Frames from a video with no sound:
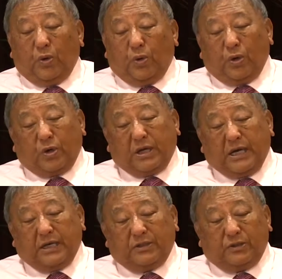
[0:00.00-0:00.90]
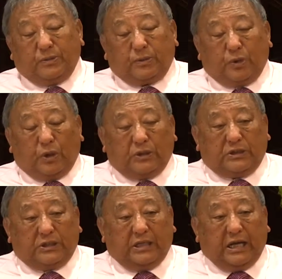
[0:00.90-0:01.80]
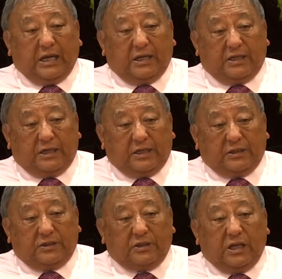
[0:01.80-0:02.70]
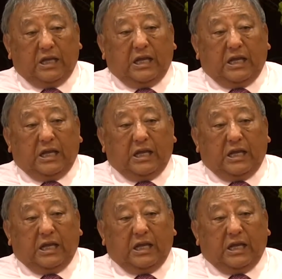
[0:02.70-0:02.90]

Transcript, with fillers: all kinds of thoughts and ideas.